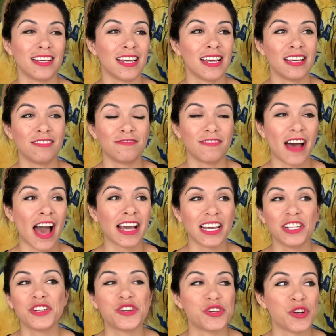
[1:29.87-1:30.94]
If I can
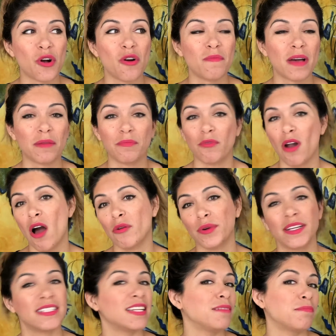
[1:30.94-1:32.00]
show my
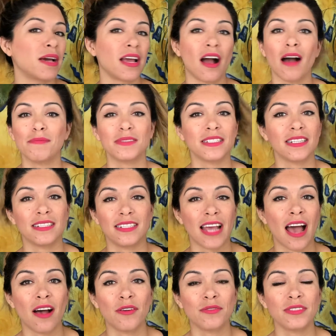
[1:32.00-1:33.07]
progress and my ups and
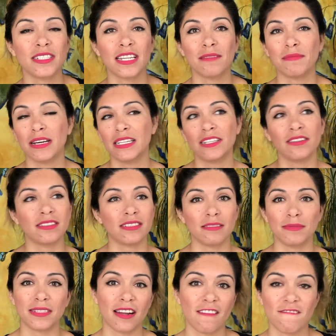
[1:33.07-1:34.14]
downs and my little tips
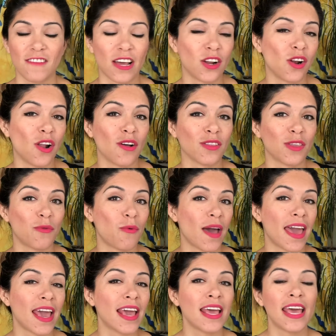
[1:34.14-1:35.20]
that I found along the
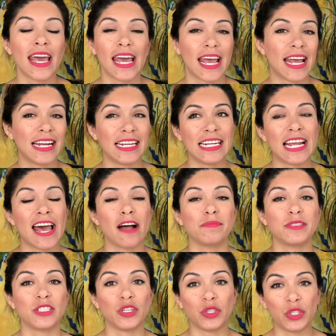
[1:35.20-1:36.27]
way, and it
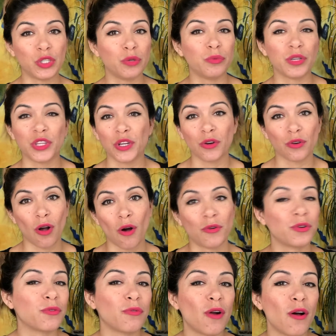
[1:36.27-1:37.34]
helps you with your
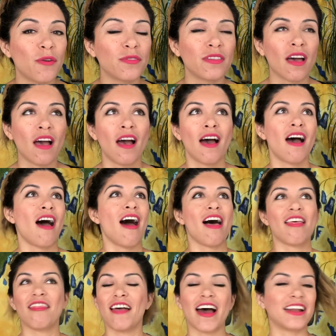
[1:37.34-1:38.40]
own growth,
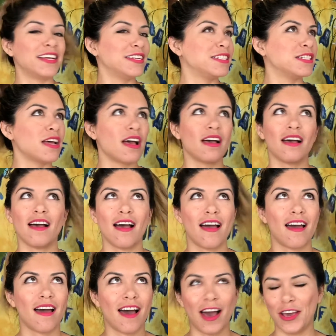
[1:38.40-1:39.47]
that is
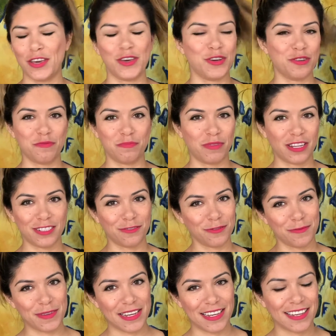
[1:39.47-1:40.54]
a huge plus for
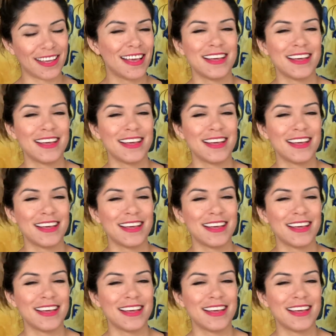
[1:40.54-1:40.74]
me.